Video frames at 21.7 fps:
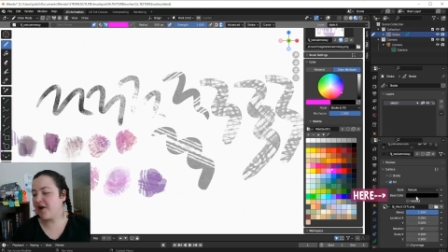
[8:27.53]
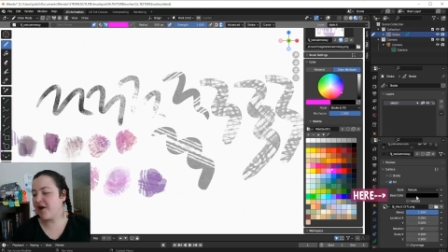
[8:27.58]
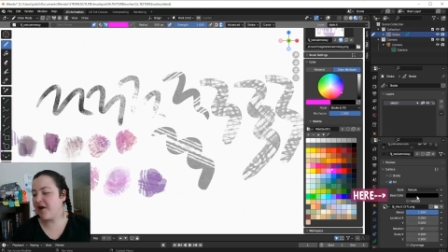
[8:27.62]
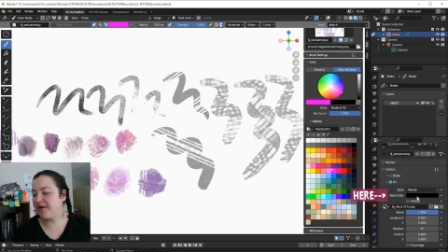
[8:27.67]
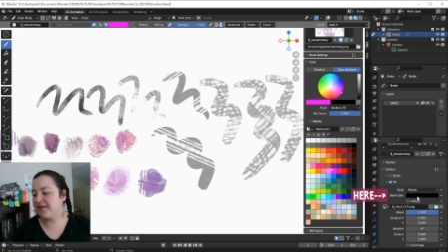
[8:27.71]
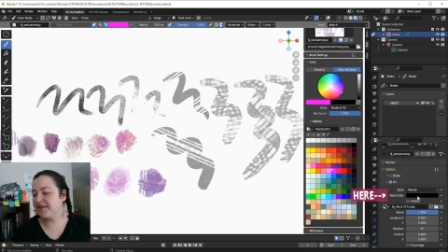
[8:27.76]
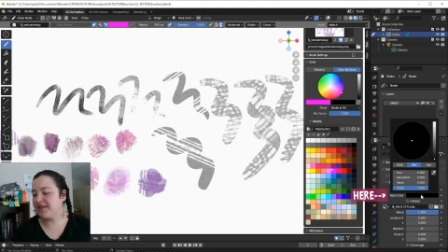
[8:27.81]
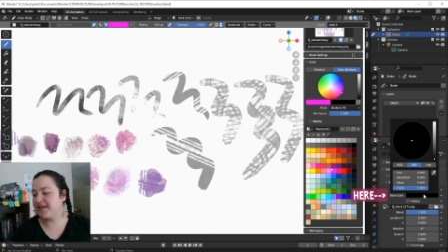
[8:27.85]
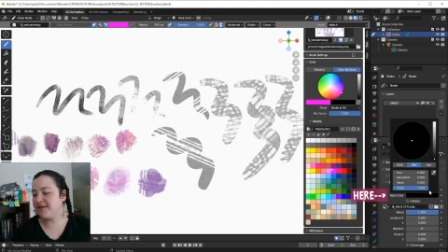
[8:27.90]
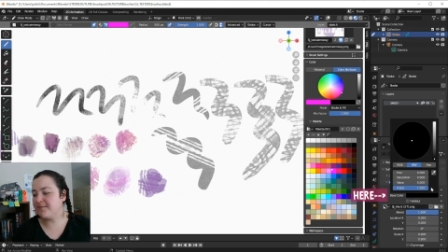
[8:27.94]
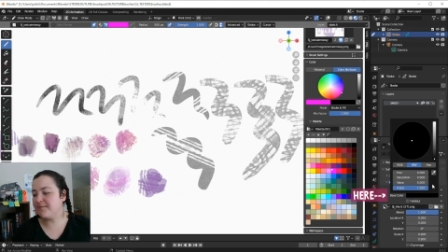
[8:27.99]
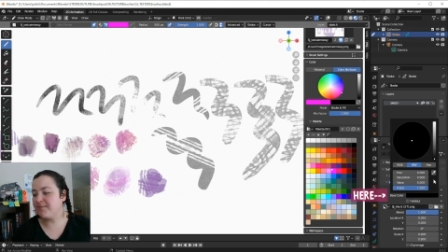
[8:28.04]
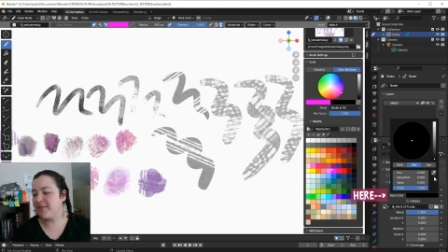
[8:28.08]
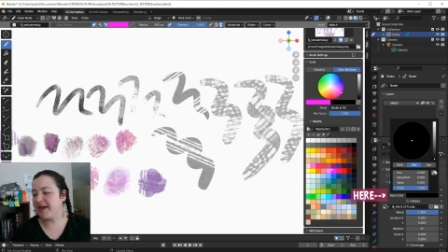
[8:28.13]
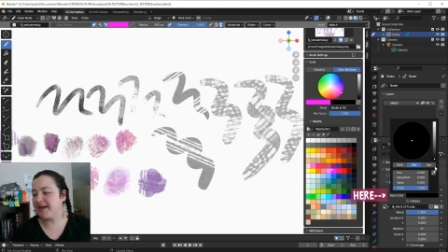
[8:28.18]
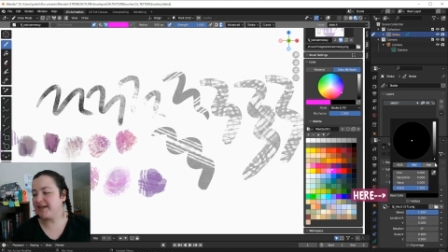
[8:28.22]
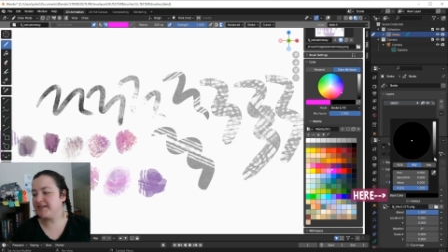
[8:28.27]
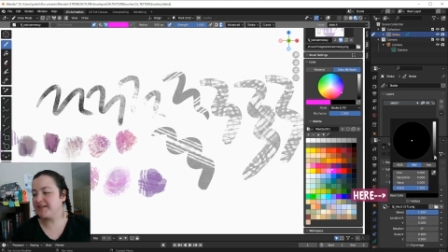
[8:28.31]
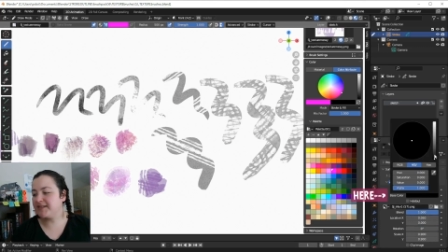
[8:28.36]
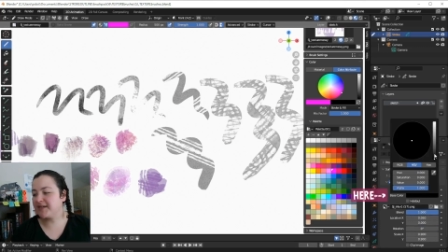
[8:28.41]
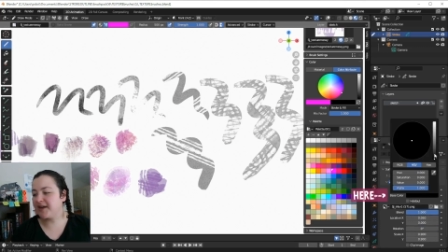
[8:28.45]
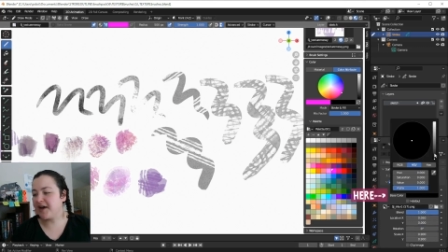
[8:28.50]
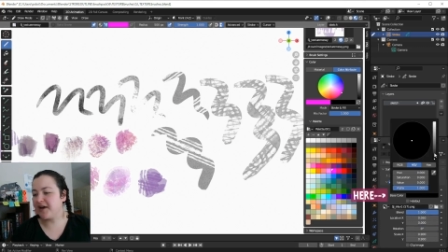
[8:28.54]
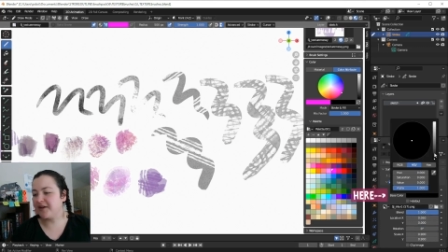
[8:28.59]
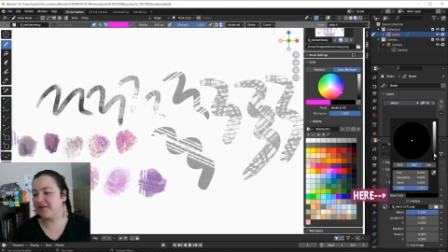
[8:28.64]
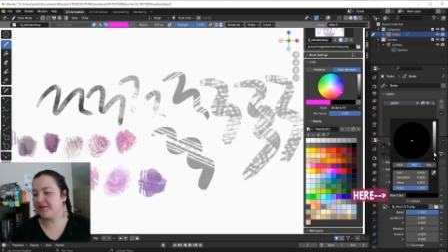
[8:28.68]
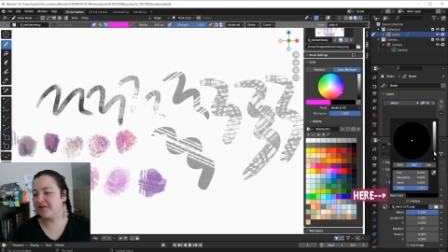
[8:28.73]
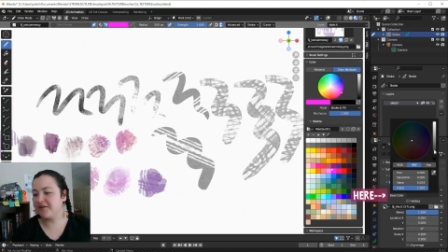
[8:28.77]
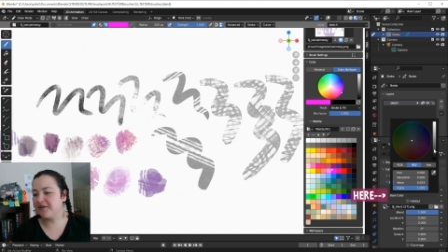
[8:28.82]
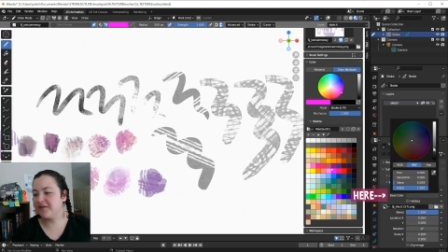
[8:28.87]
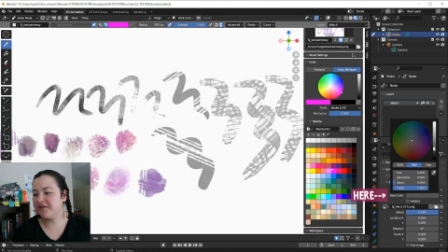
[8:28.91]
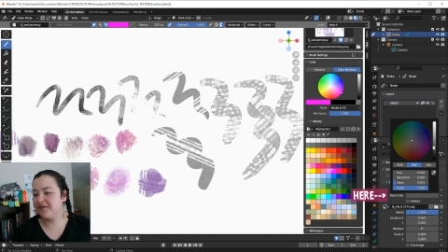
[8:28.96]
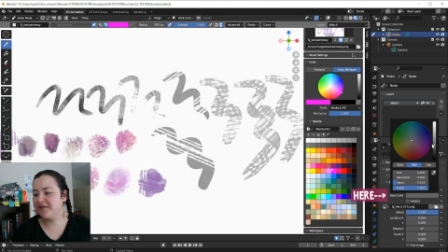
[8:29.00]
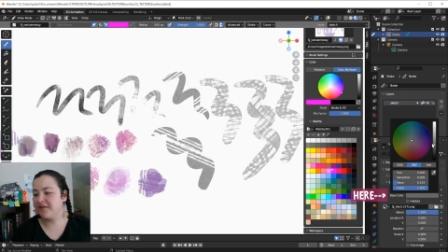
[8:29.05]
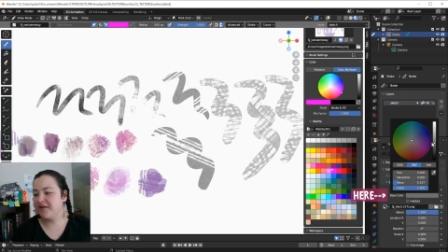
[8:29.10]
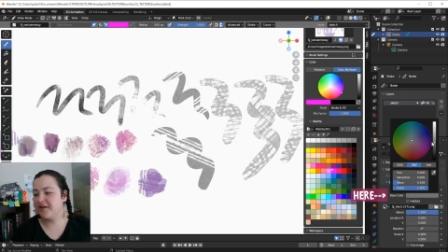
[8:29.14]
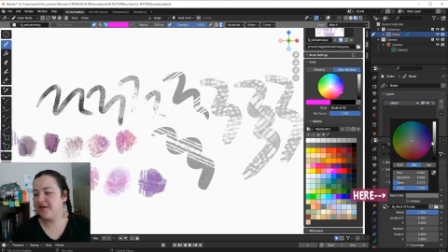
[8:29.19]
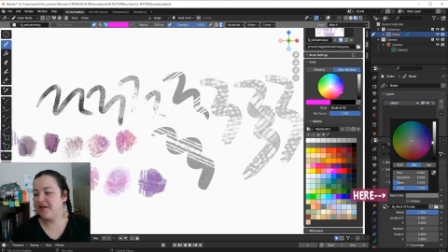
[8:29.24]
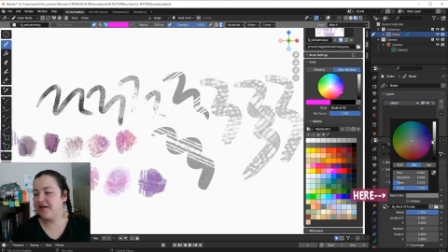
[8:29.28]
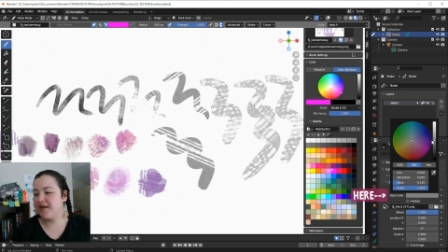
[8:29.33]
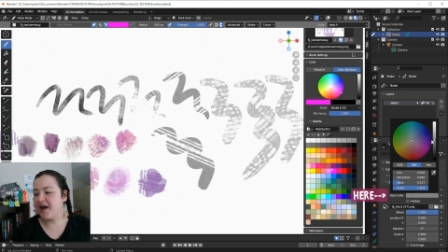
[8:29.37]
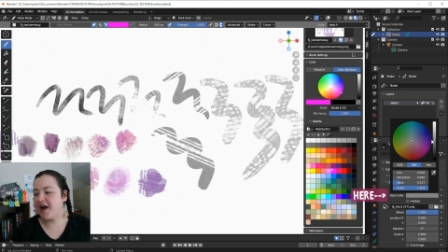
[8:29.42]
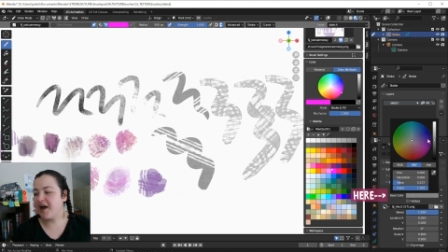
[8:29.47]
on the base color
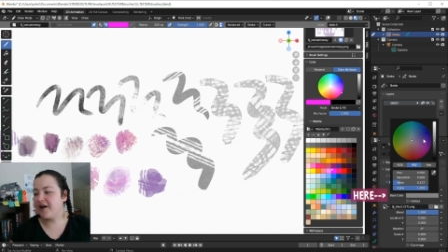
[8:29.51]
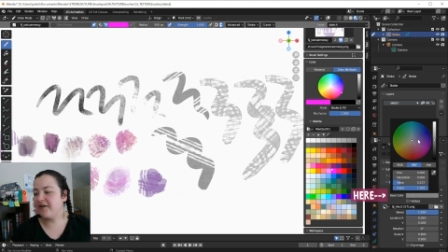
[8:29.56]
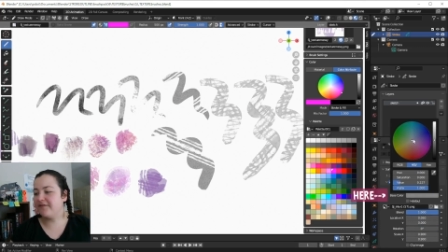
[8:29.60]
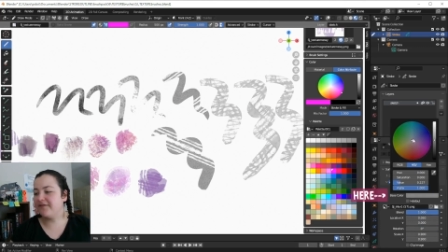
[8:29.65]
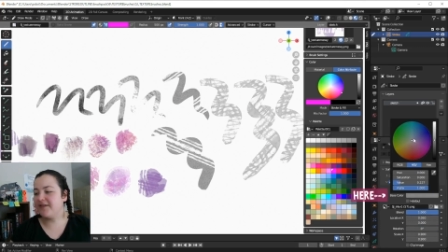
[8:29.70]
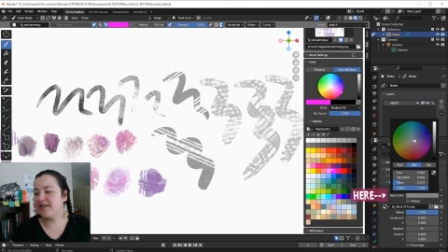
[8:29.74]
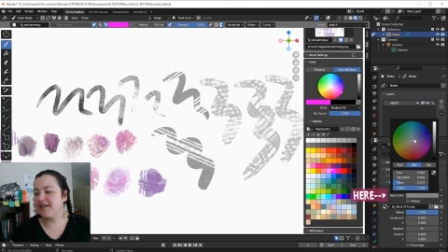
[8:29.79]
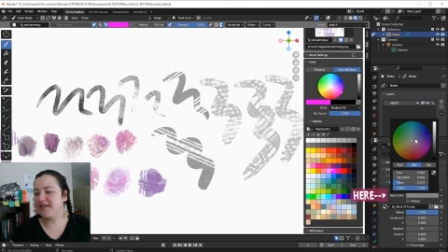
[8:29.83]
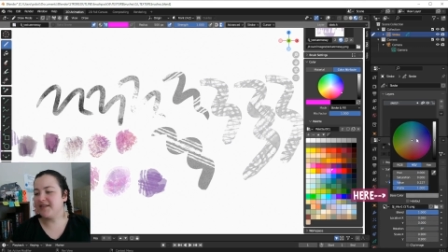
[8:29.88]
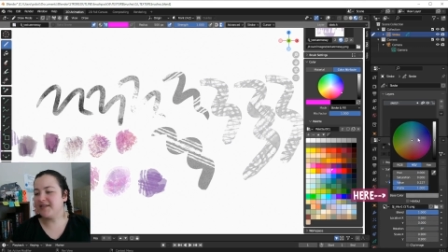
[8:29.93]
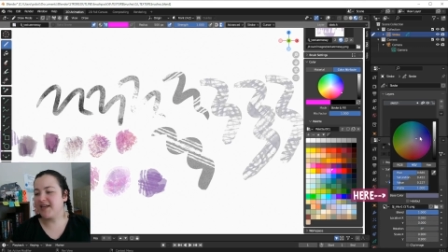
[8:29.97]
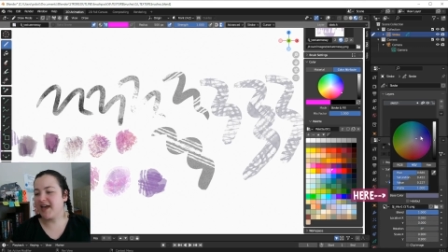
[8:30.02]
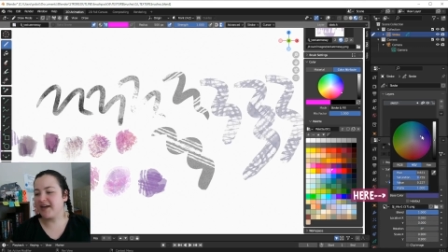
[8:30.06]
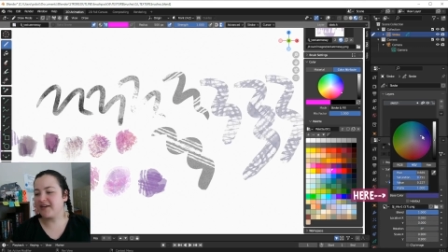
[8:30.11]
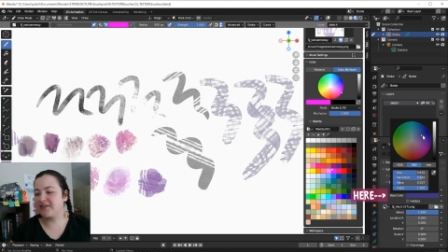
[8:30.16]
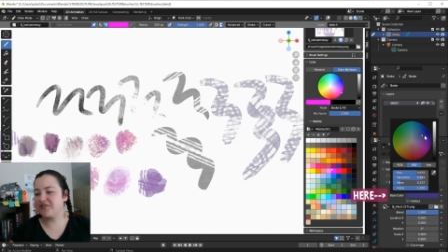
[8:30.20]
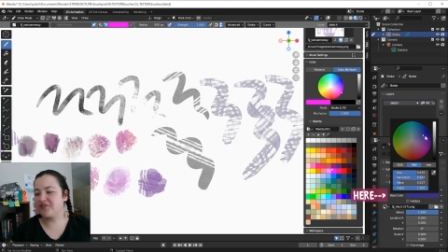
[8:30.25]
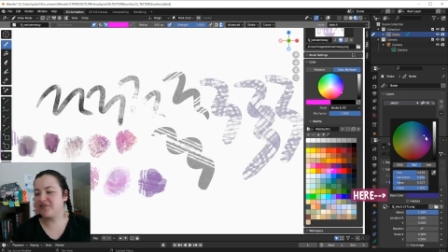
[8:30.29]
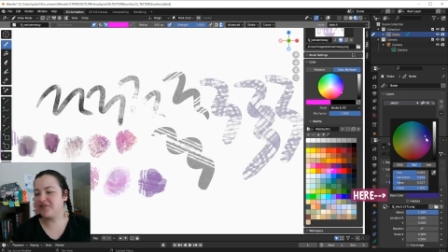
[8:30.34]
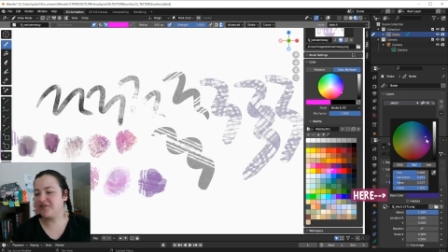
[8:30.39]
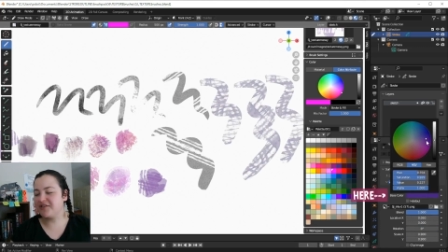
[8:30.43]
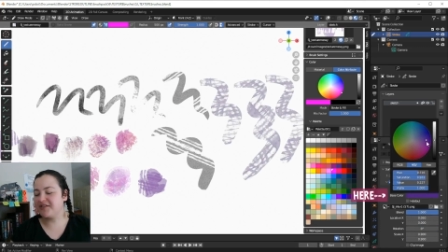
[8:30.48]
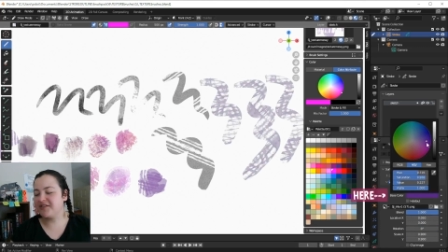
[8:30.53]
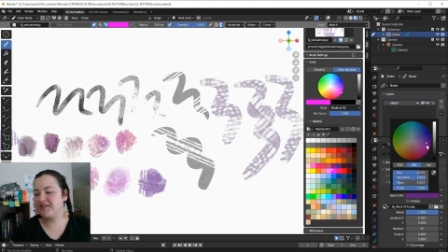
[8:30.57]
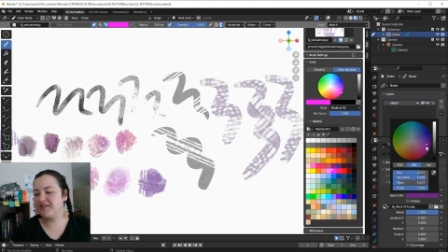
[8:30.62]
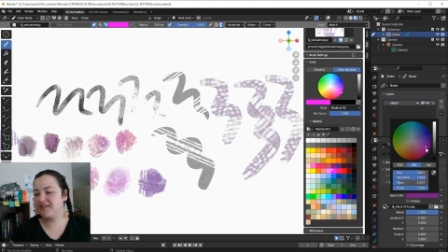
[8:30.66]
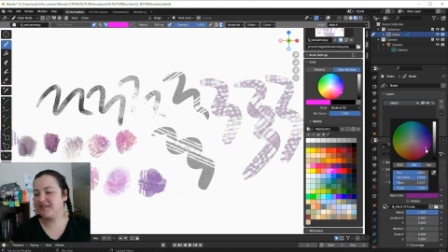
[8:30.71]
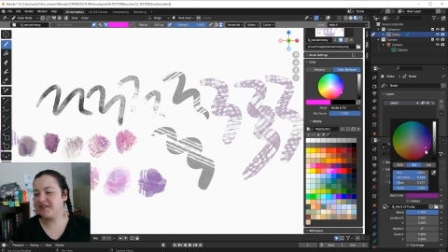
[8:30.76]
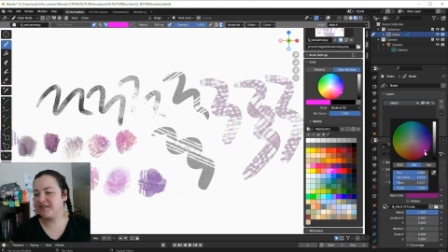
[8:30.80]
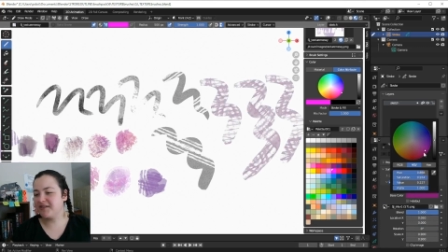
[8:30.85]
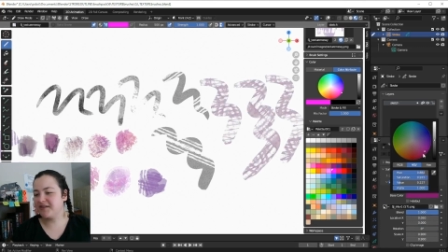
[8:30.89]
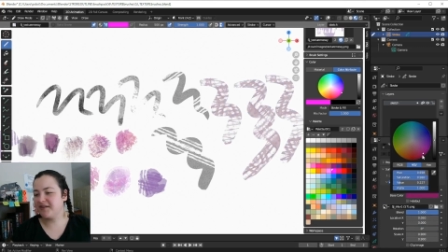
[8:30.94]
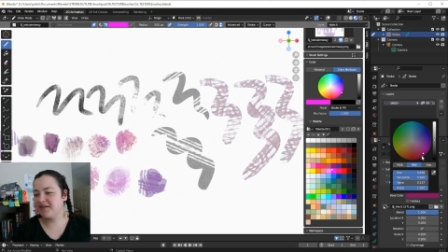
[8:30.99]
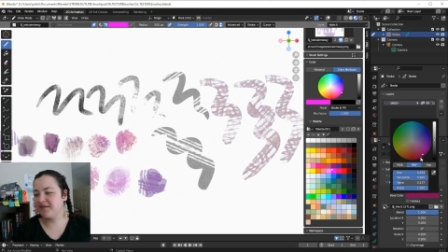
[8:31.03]
of the textures